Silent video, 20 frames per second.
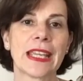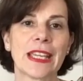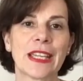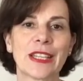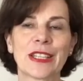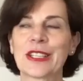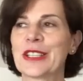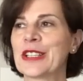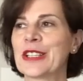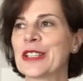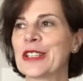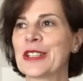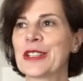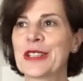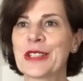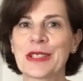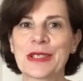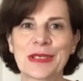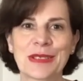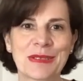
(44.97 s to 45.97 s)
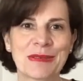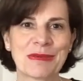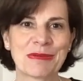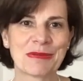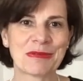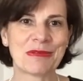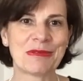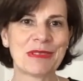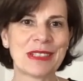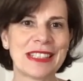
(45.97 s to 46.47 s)

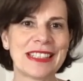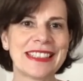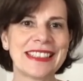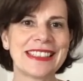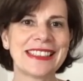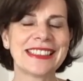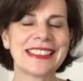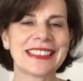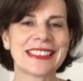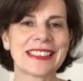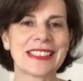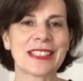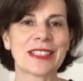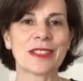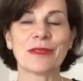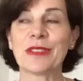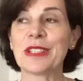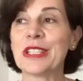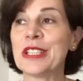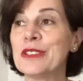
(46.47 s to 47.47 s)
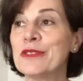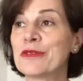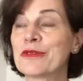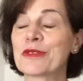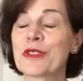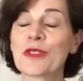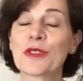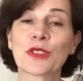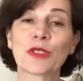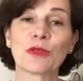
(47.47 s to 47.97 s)
Really, in
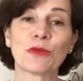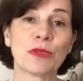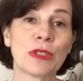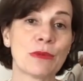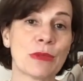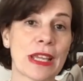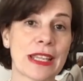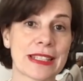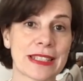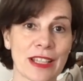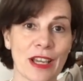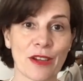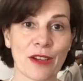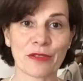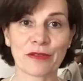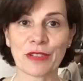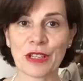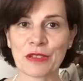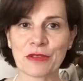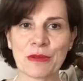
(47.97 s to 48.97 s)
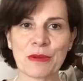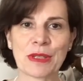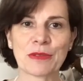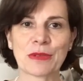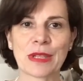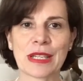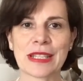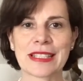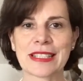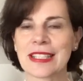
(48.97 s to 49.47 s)
France, we wear scarves. French women
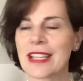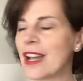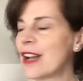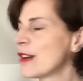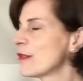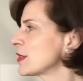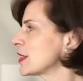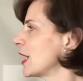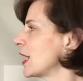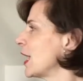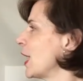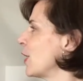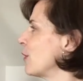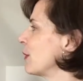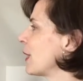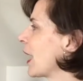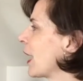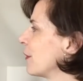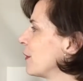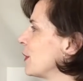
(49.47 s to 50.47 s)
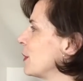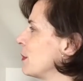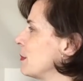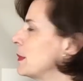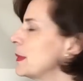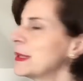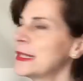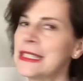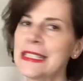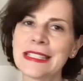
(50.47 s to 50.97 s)
wear scarves. We have
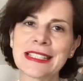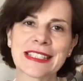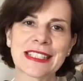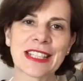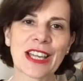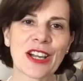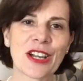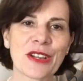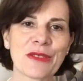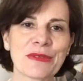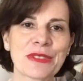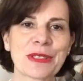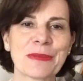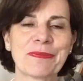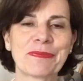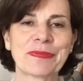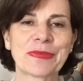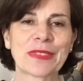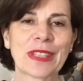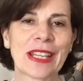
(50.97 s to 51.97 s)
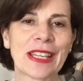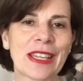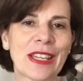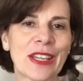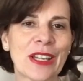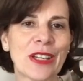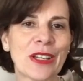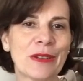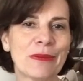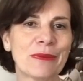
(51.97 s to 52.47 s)
many scarves,
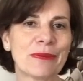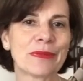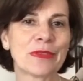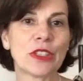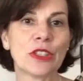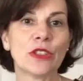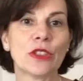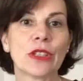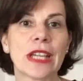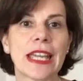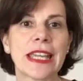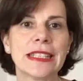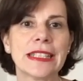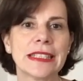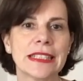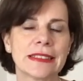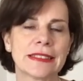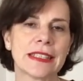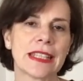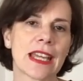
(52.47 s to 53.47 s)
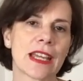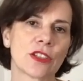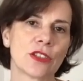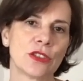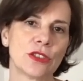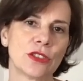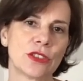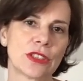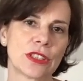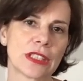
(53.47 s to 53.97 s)
you know, and they are
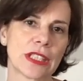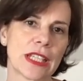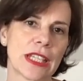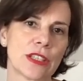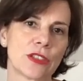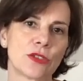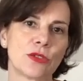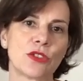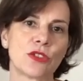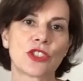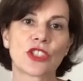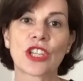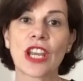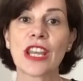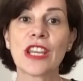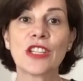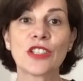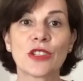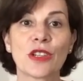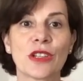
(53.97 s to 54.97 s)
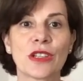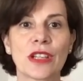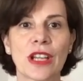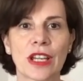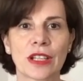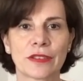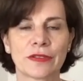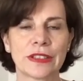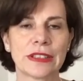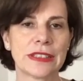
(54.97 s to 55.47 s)
good to change an
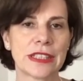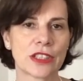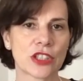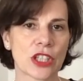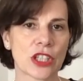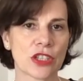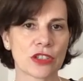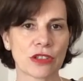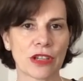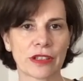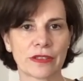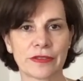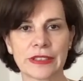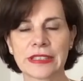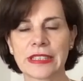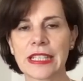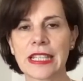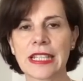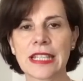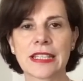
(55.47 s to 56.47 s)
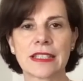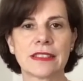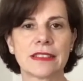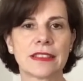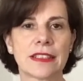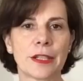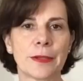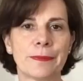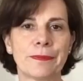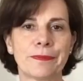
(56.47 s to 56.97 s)
outfit. They change an outfit,
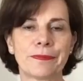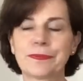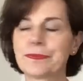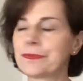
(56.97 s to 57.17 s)
and